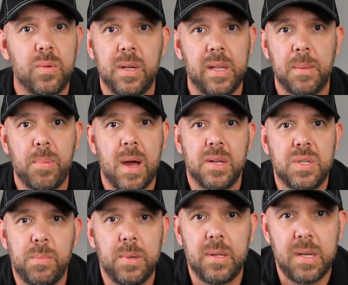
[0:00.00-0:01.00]
twiddling
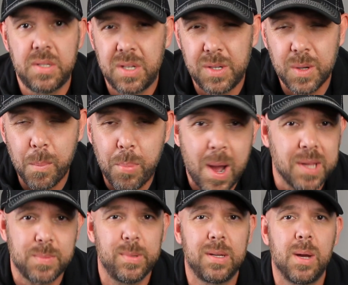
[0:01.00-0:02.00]
possibilities that you can
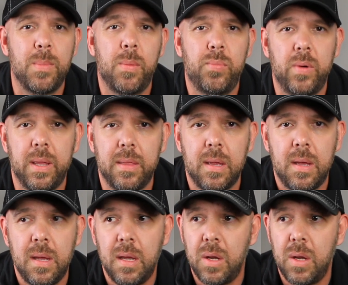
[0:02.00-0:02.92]
possibly come up with.